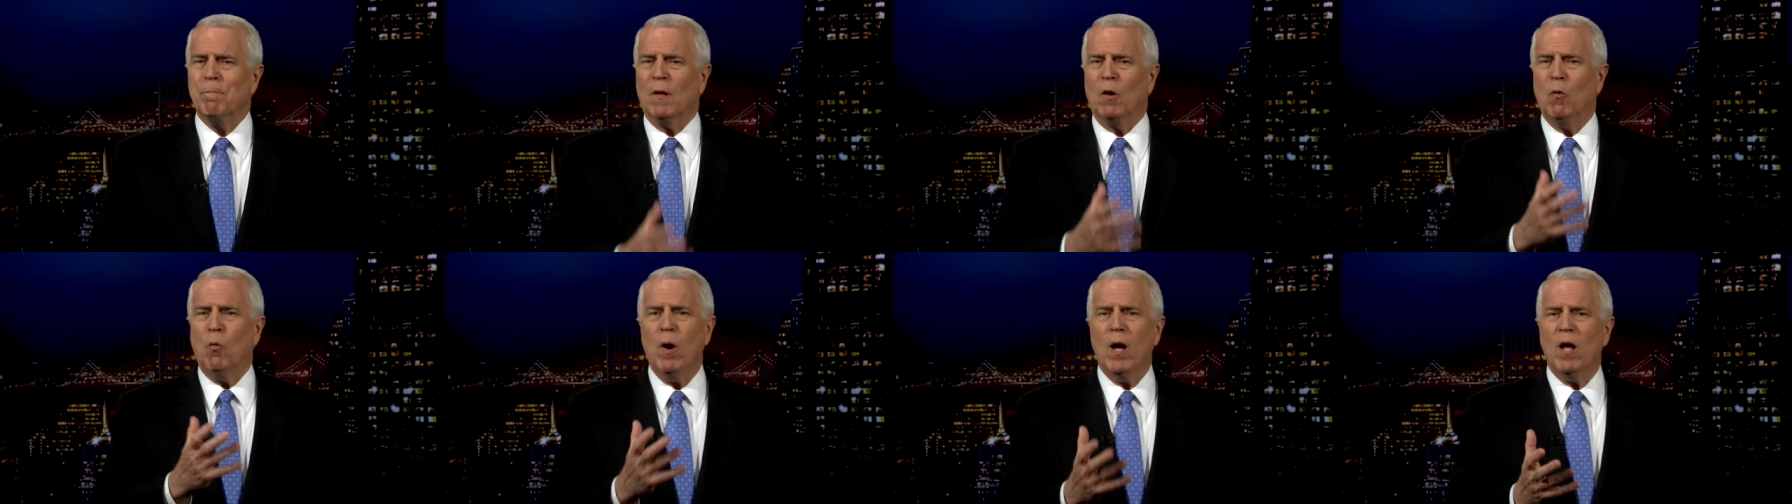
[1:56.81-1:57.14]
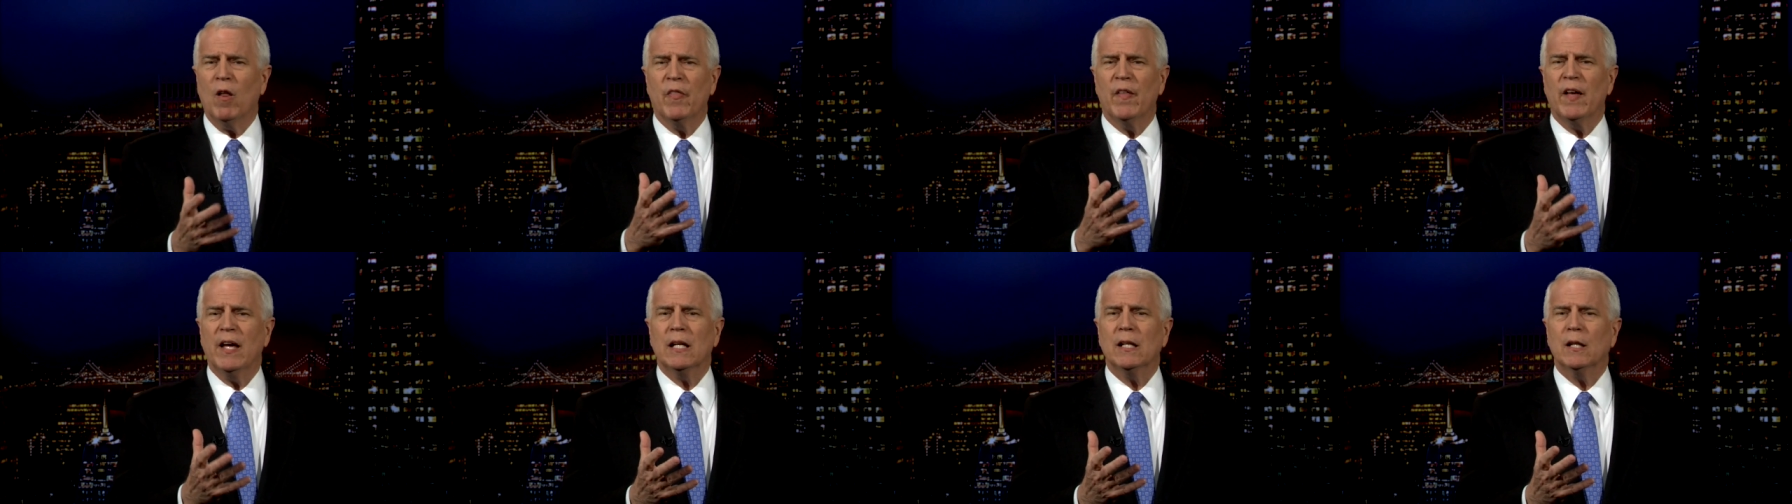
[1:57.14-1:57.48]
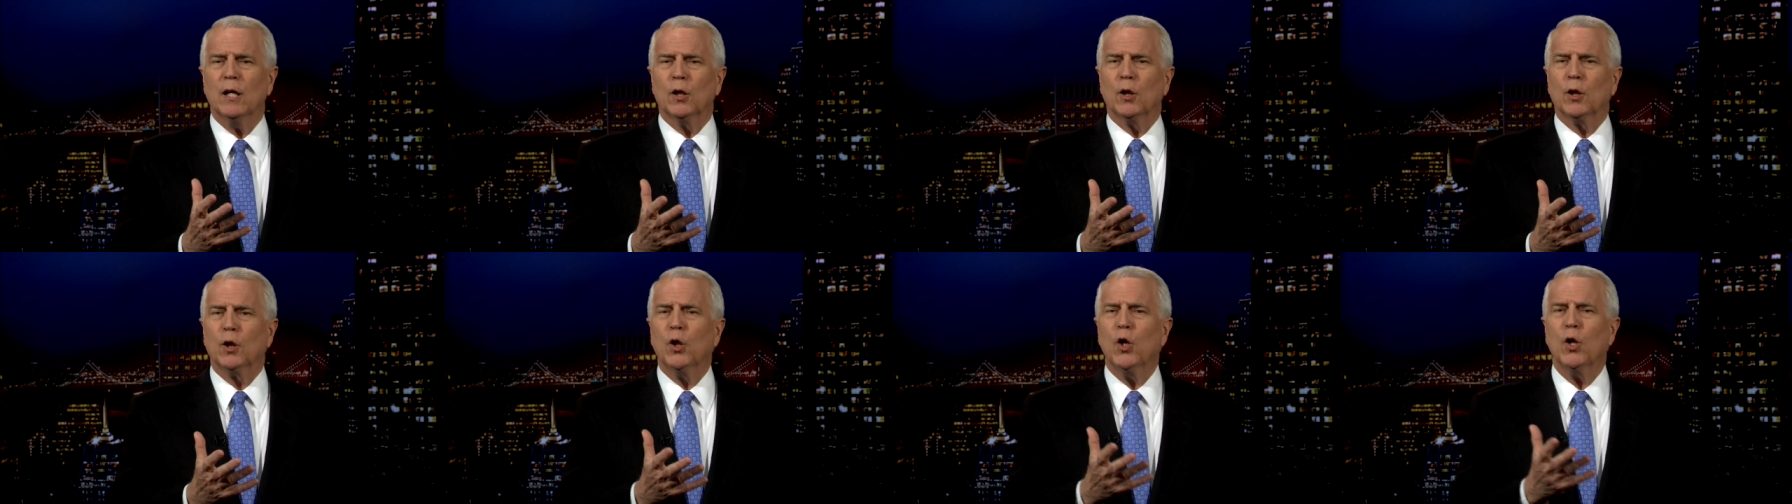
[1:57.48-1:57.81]
Well then,
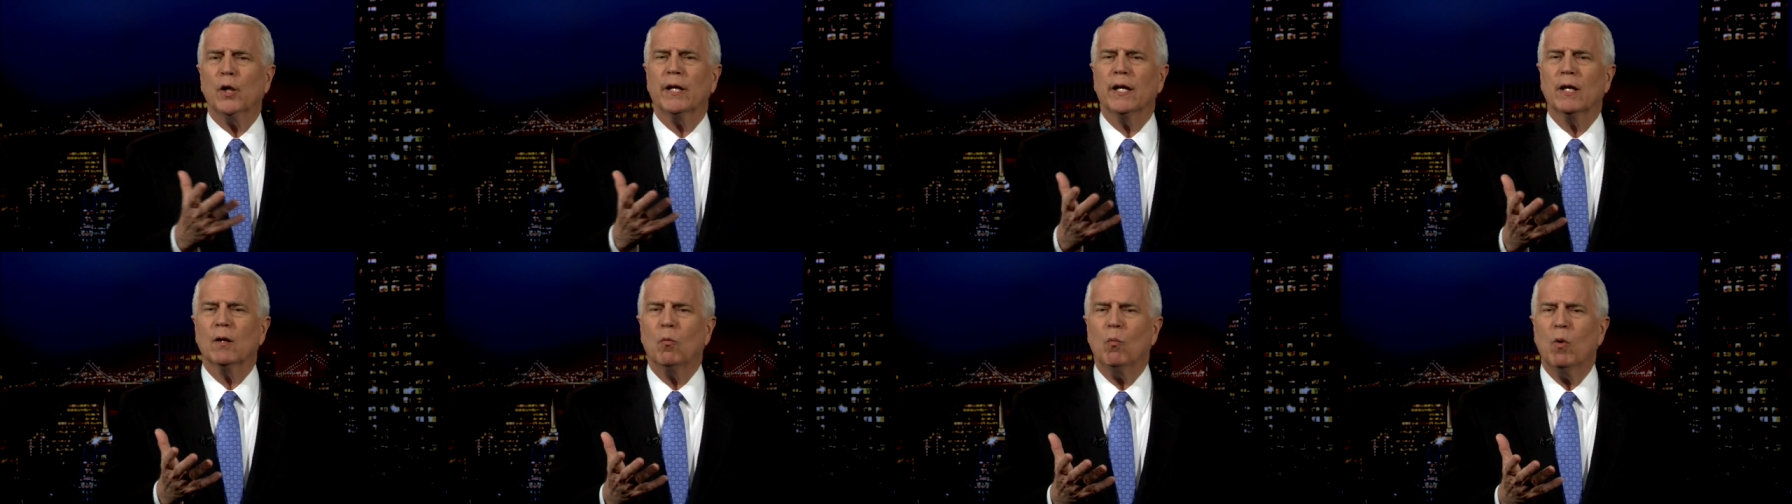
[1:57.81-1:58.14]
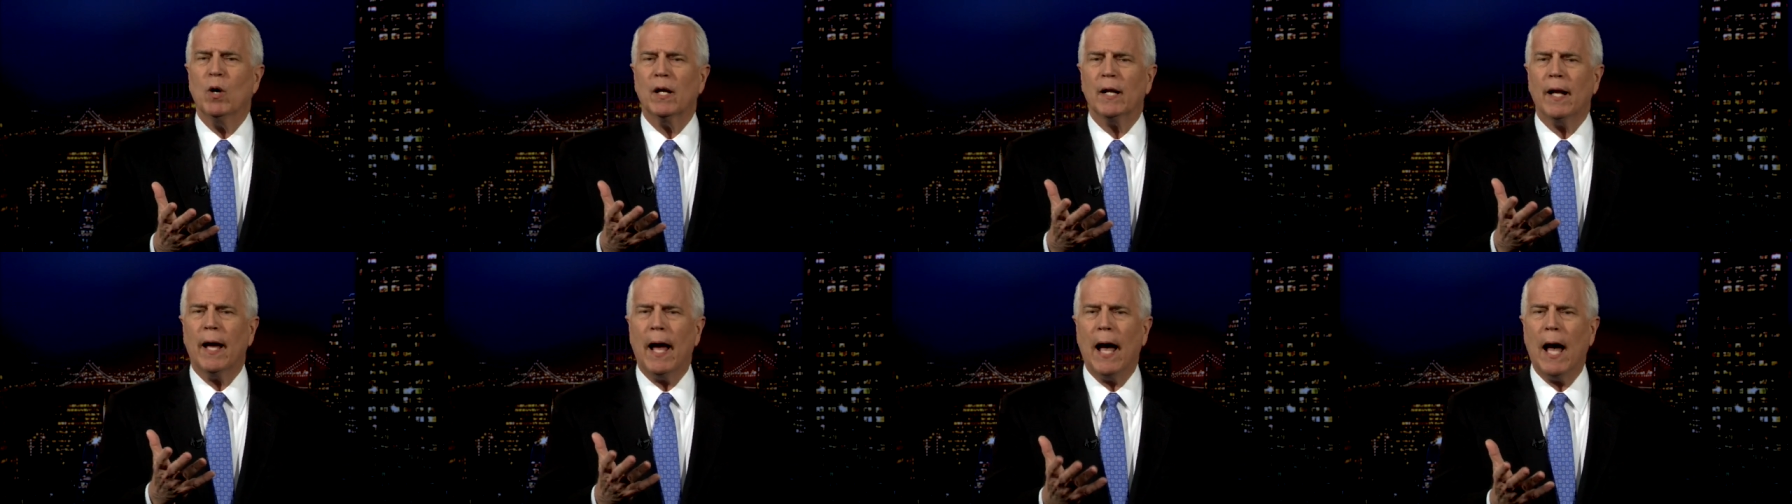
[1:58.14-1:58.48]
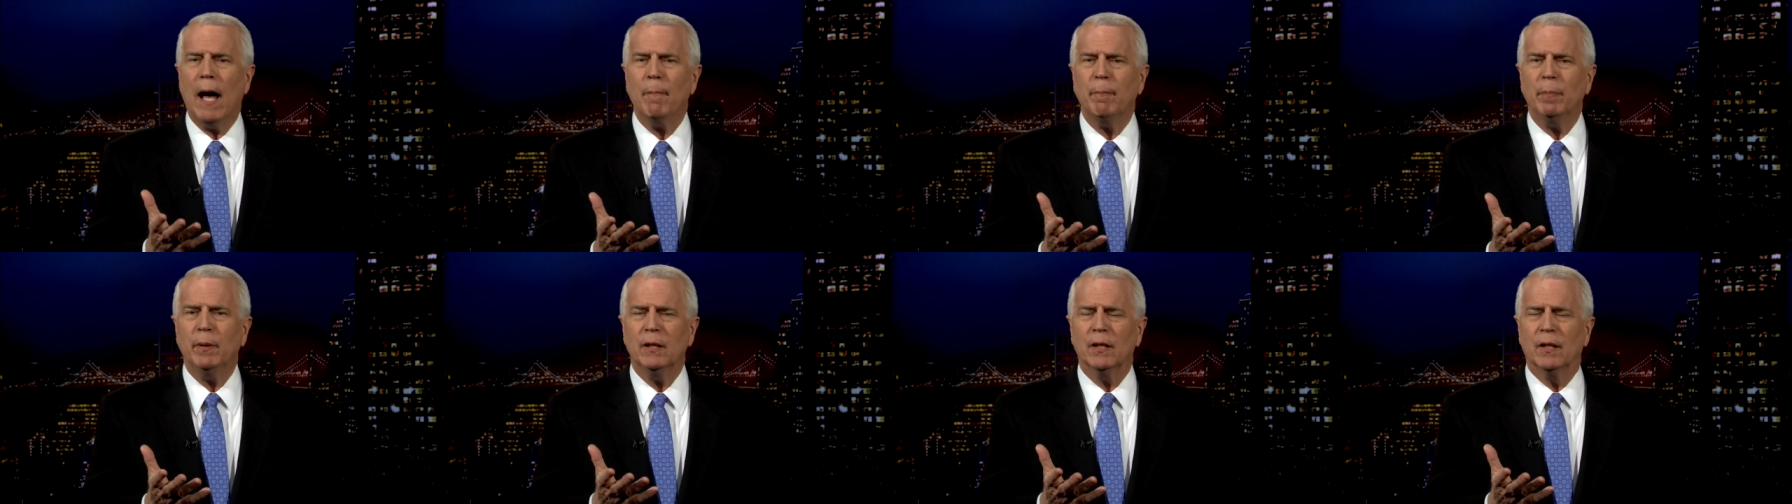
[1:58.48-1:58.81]
look at what
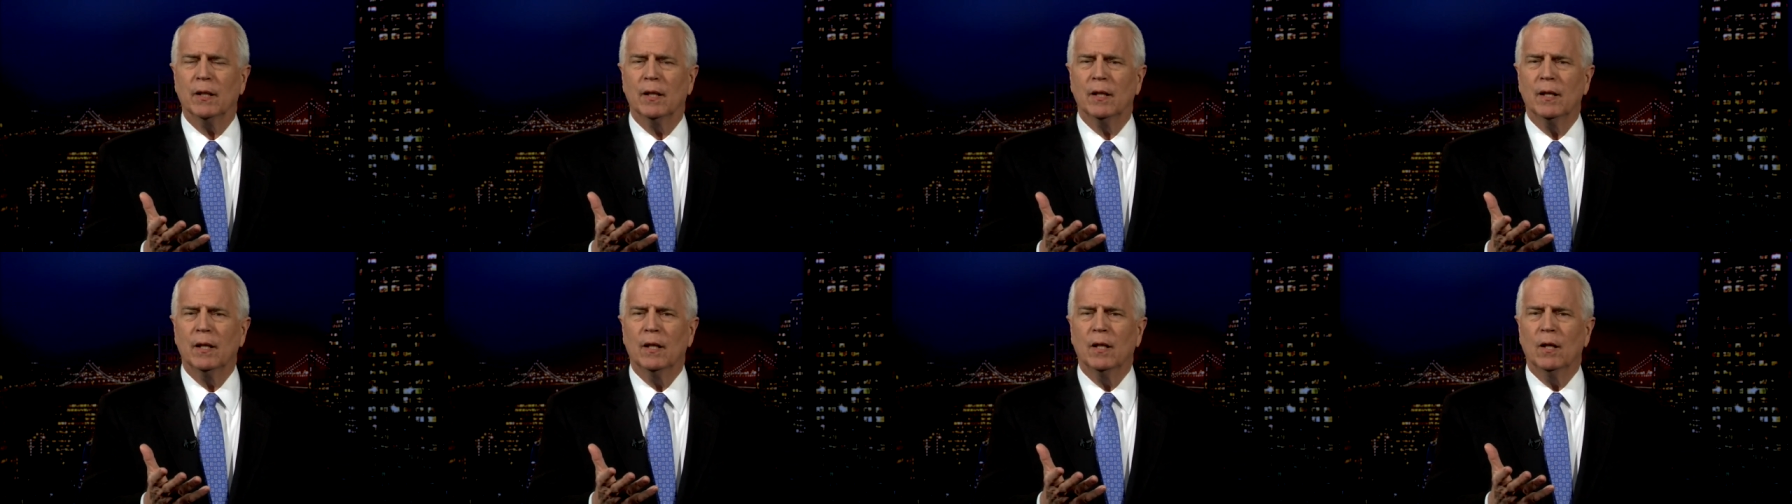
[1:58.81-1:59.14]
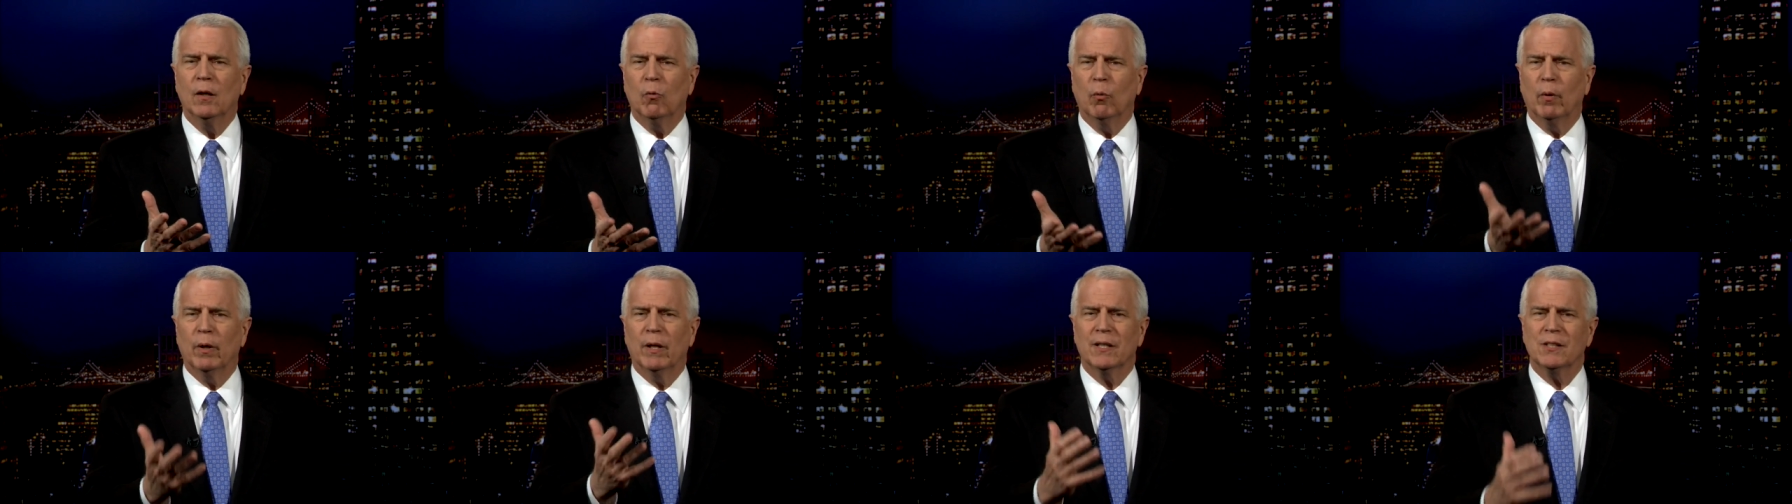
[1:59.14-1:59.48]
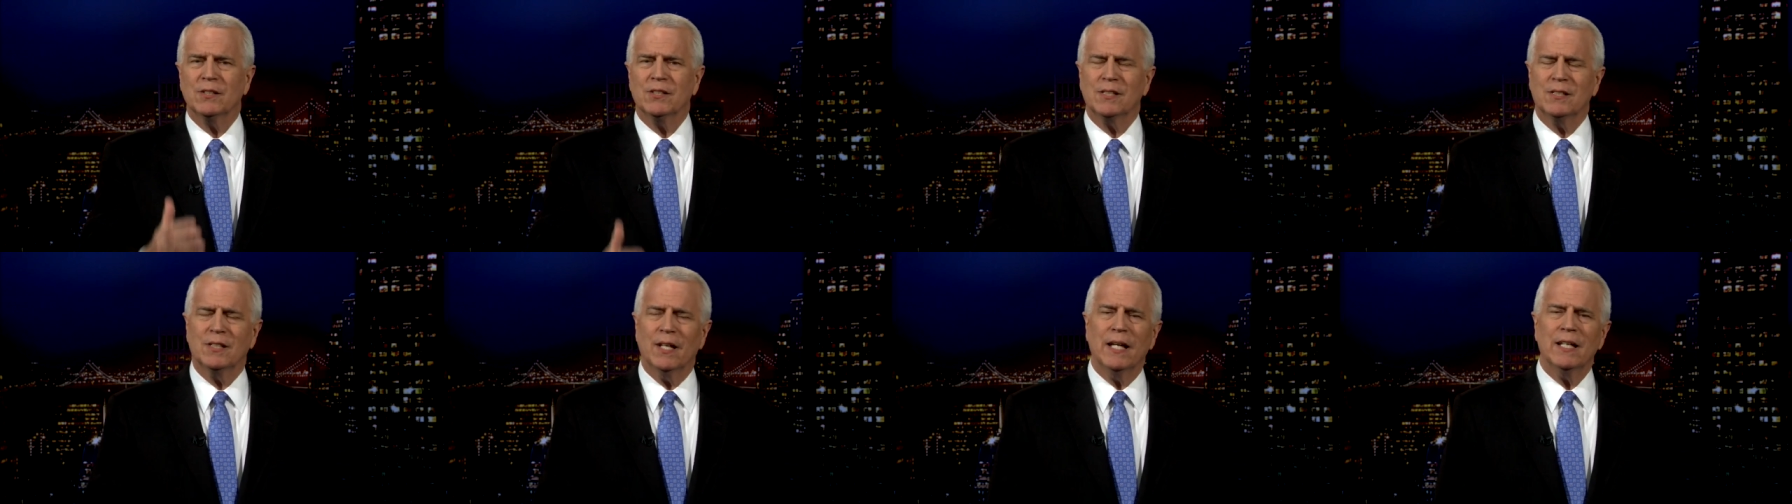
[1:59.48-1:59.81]
happened when a
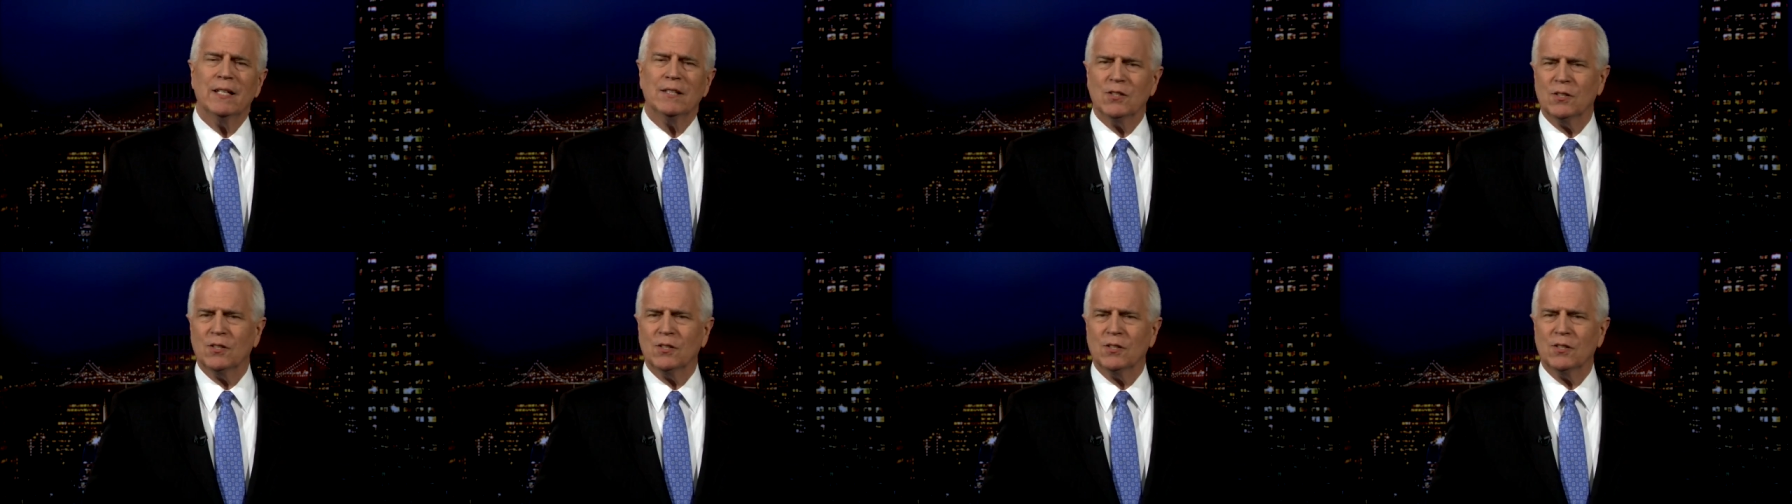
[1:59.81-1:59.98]
state